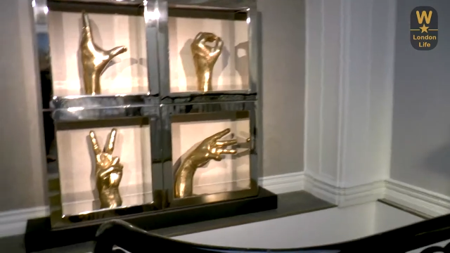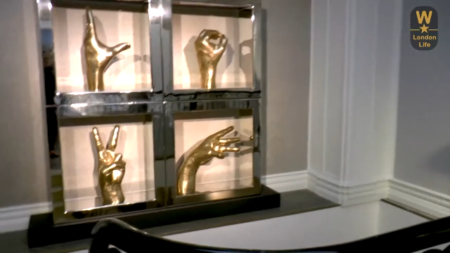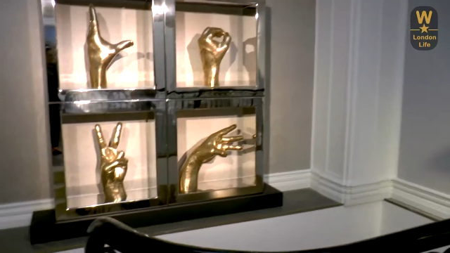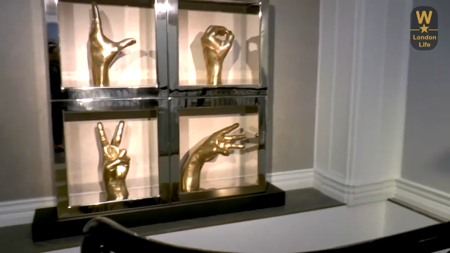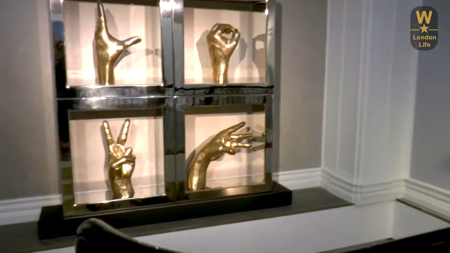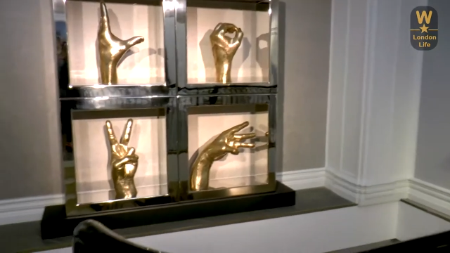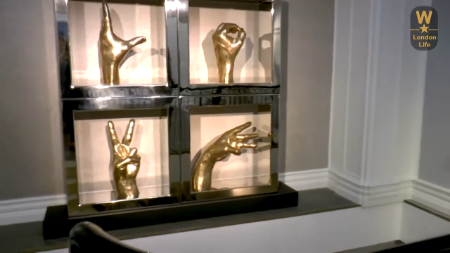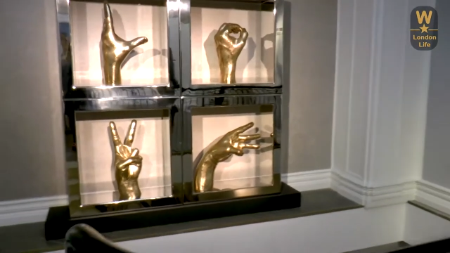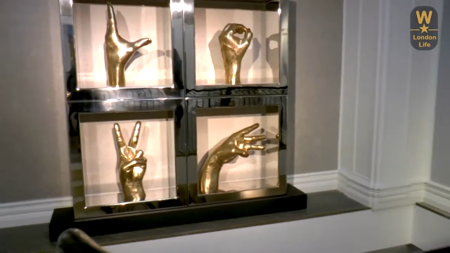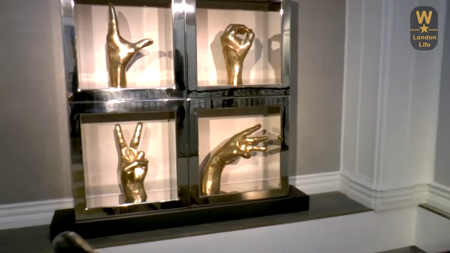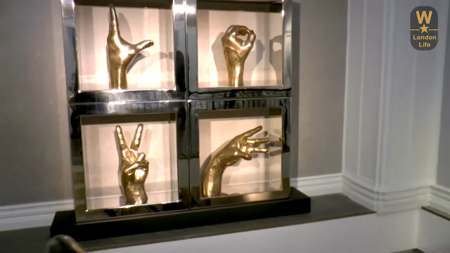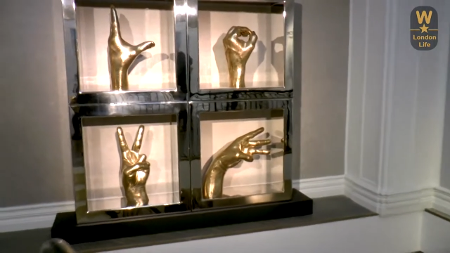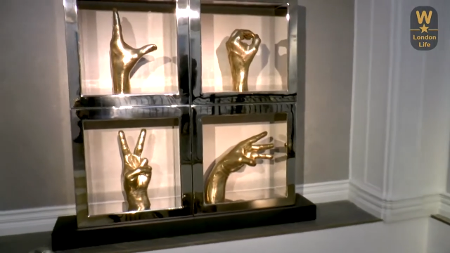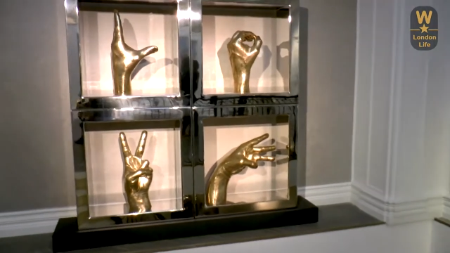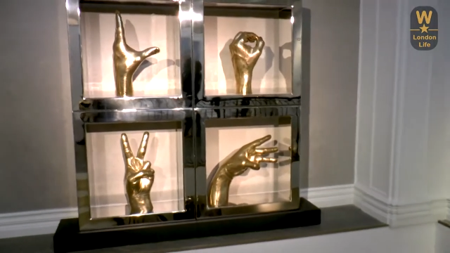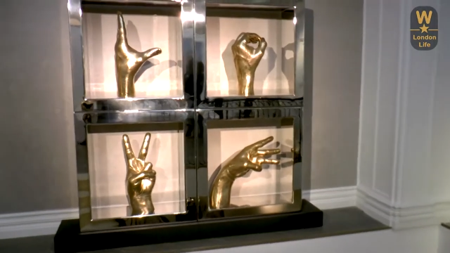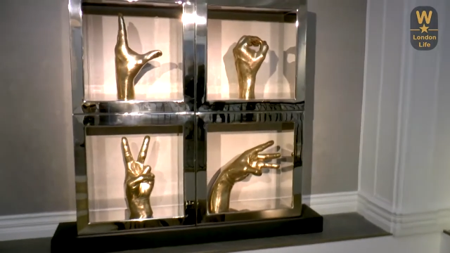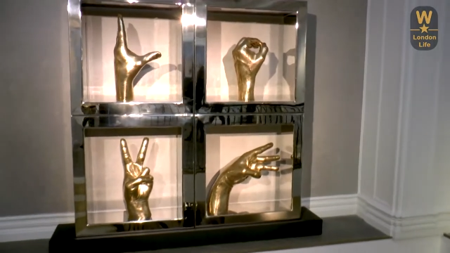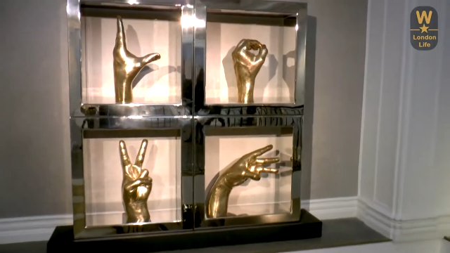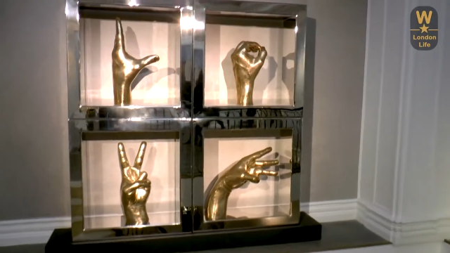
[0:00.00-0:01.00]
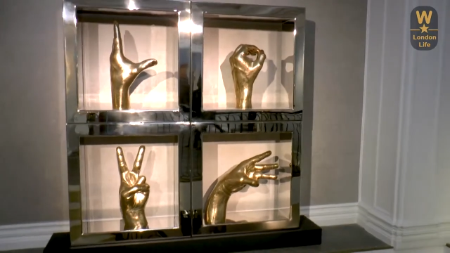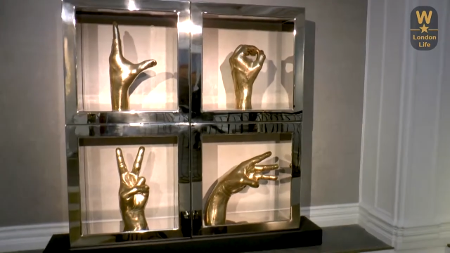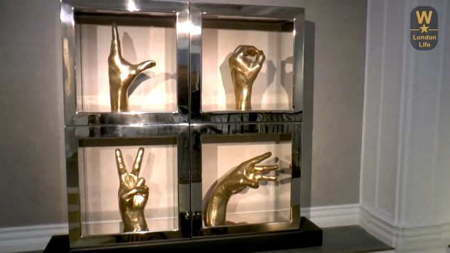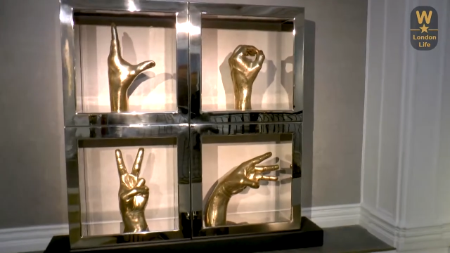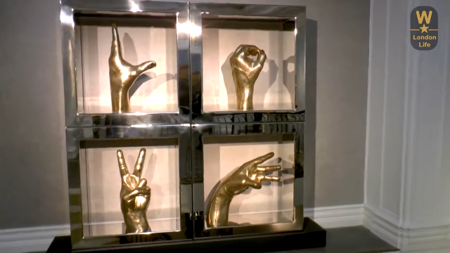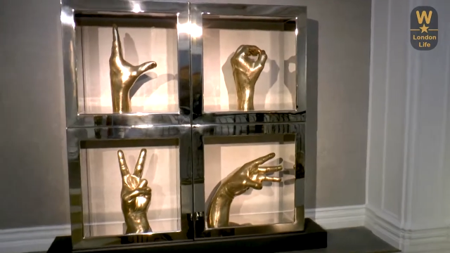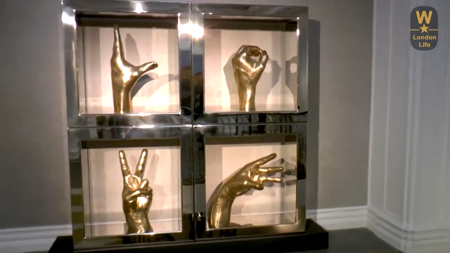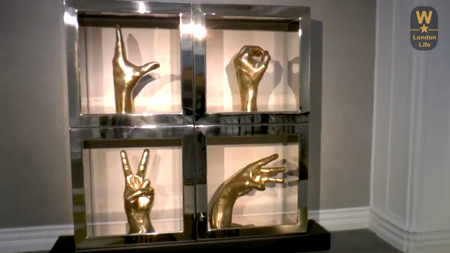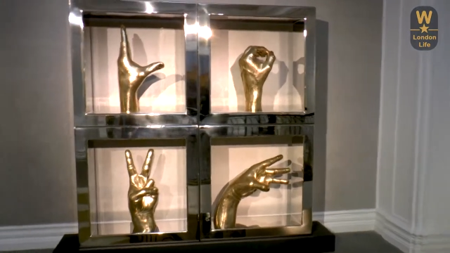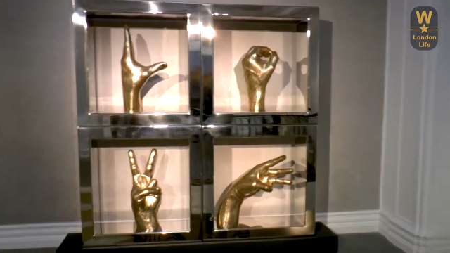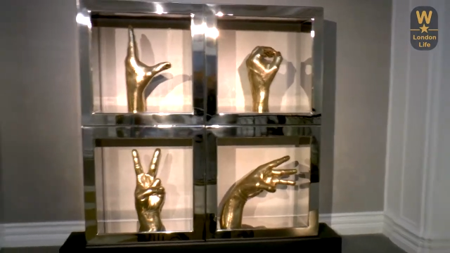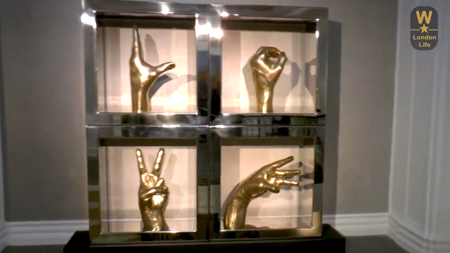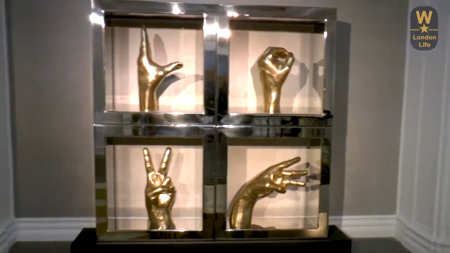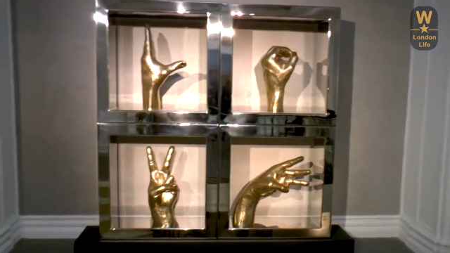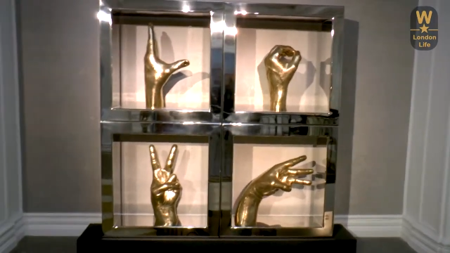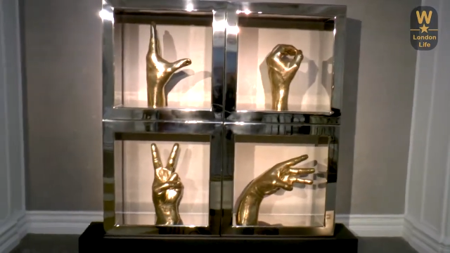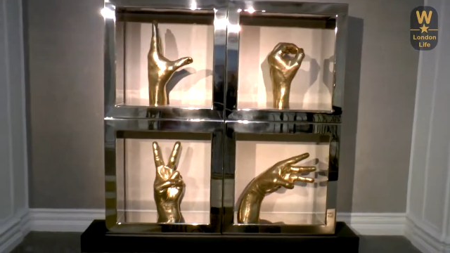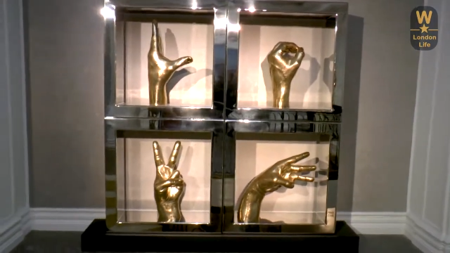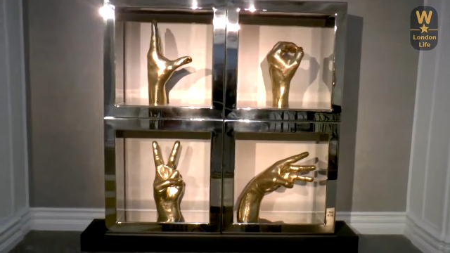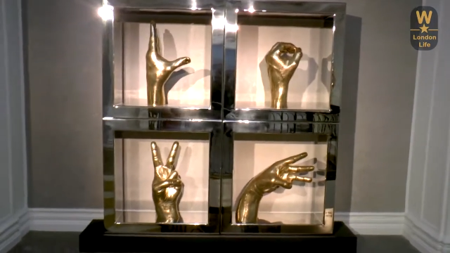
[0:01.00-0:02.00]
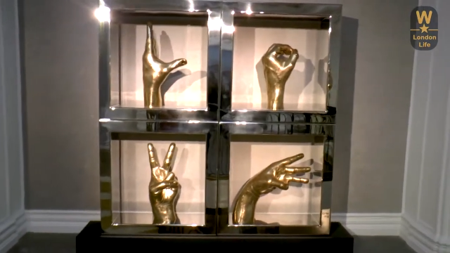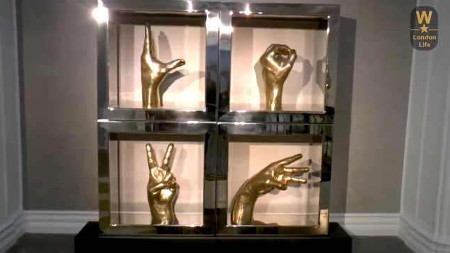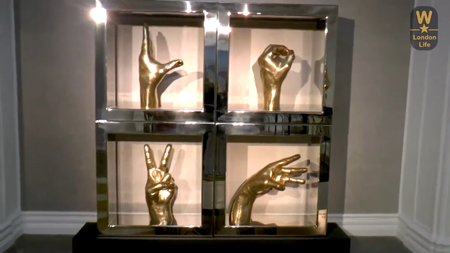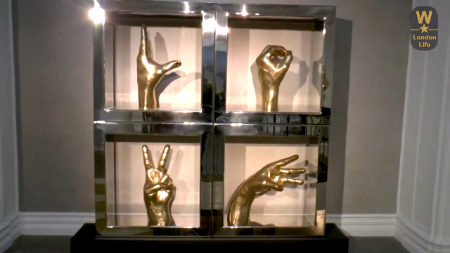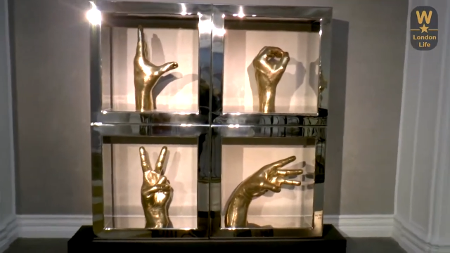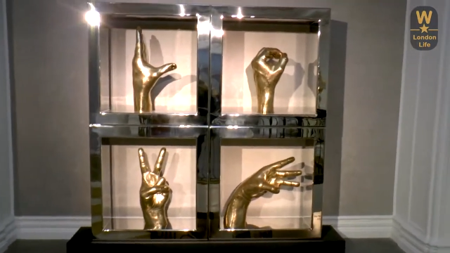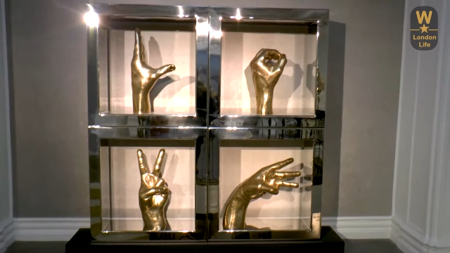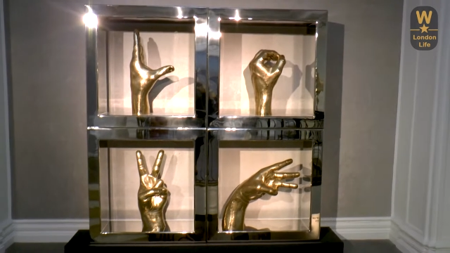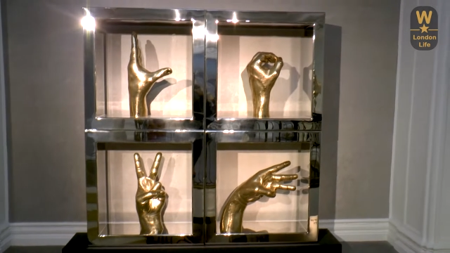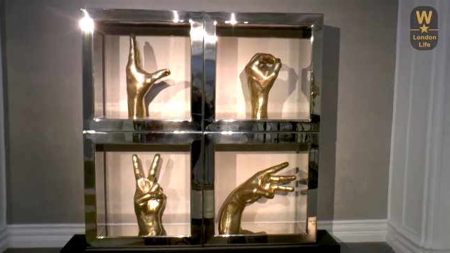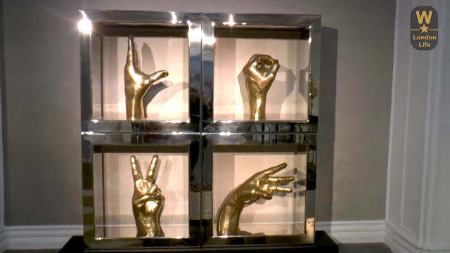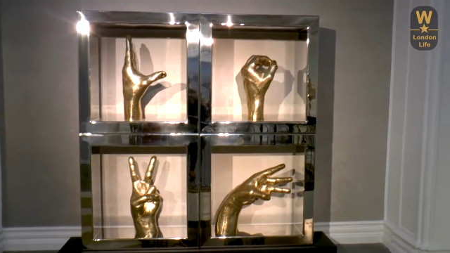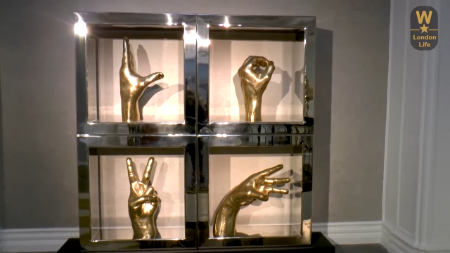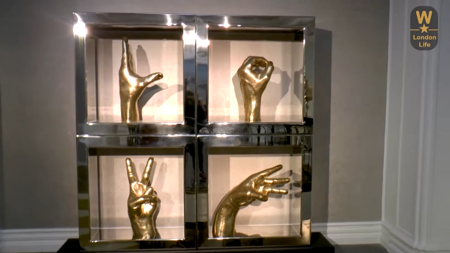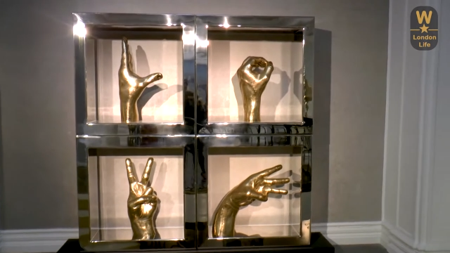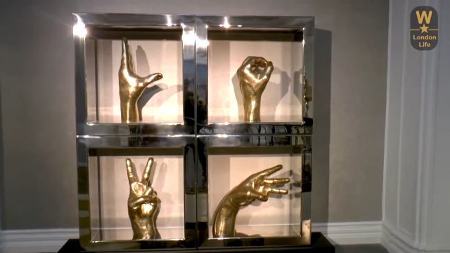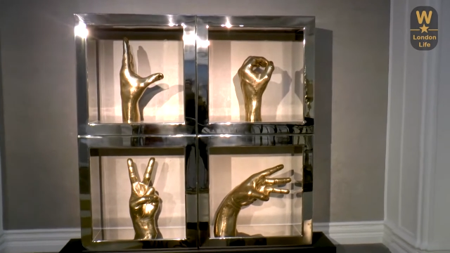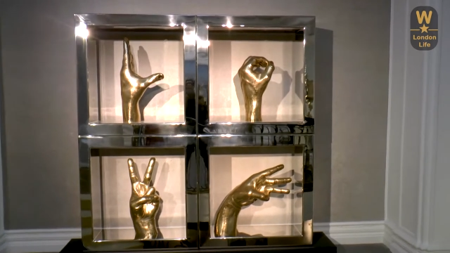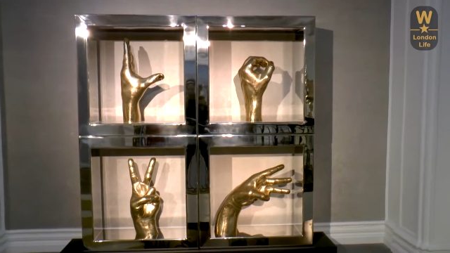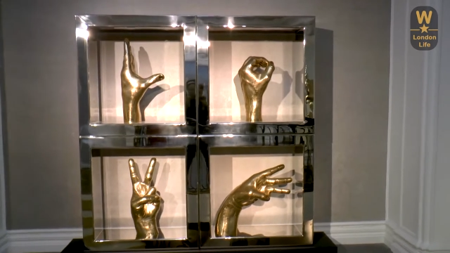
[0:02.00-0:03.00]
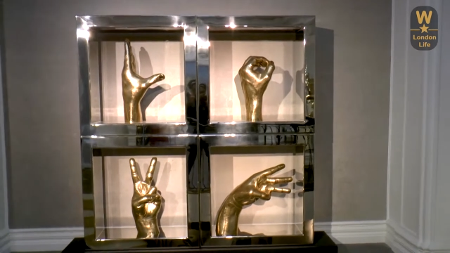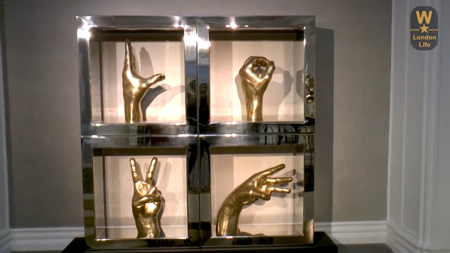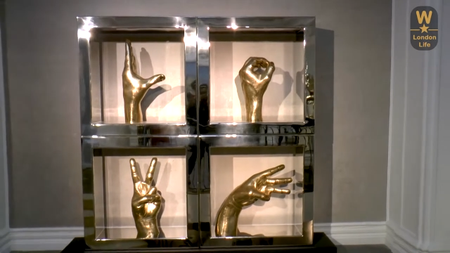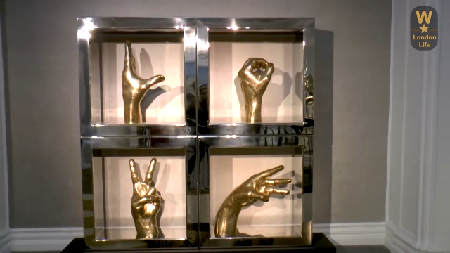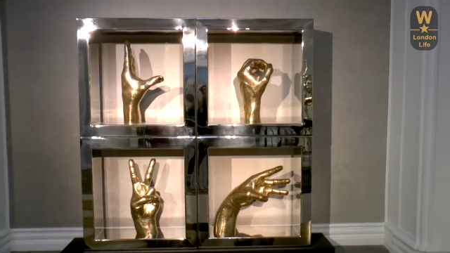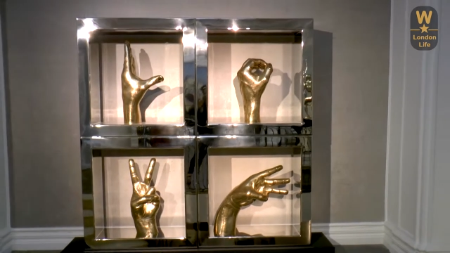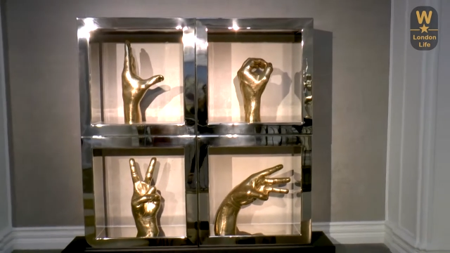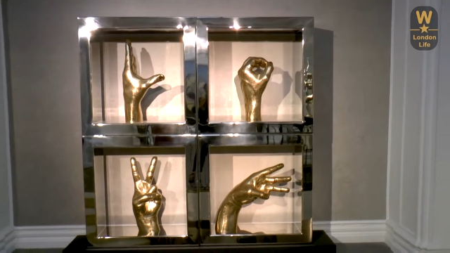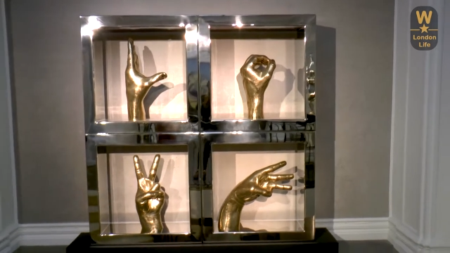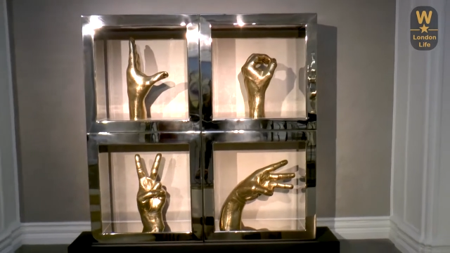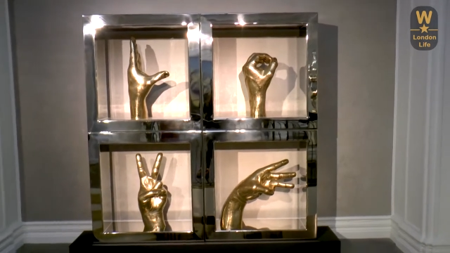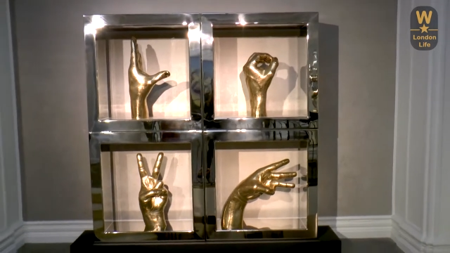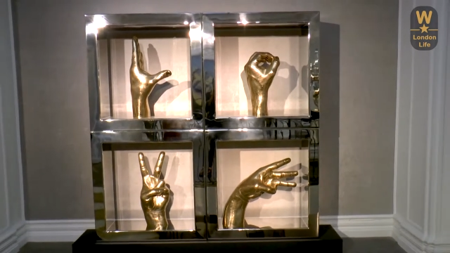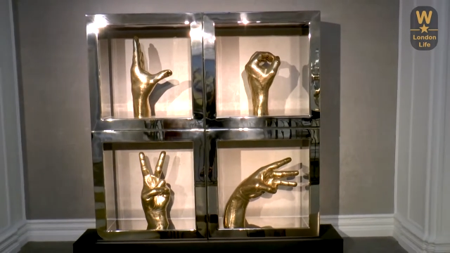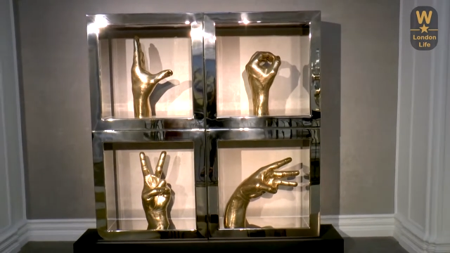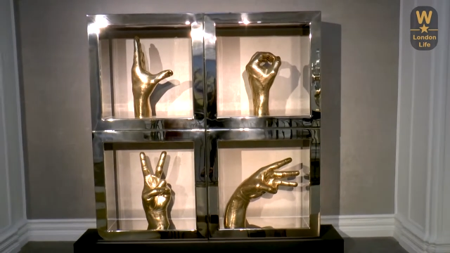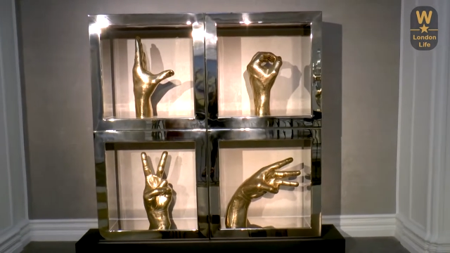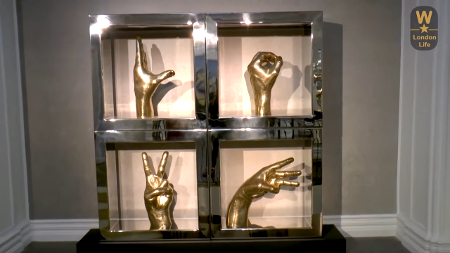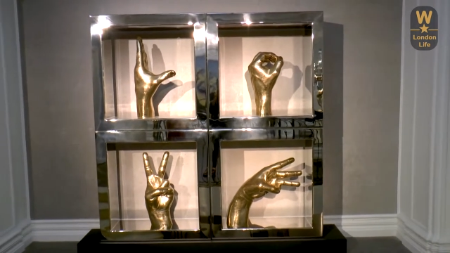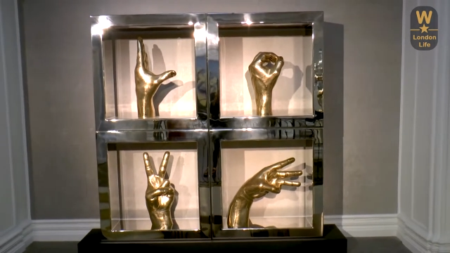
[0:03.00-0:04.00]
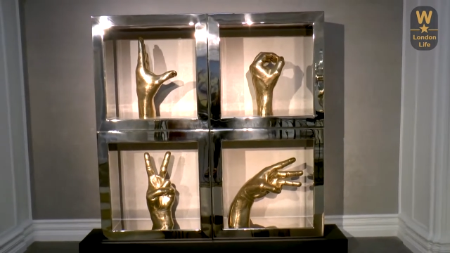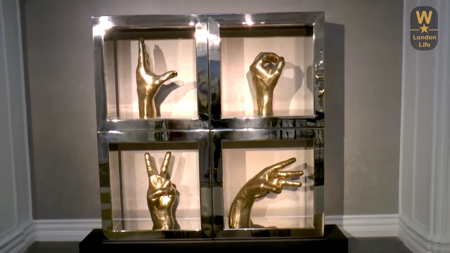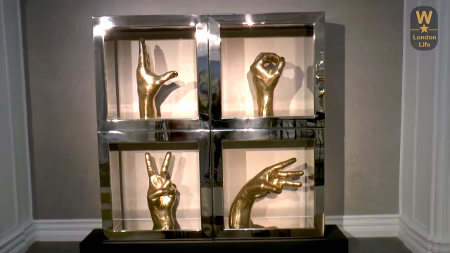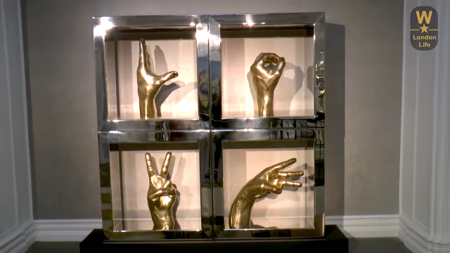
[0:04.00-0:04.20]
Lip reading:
Nobody's mouth can be seen.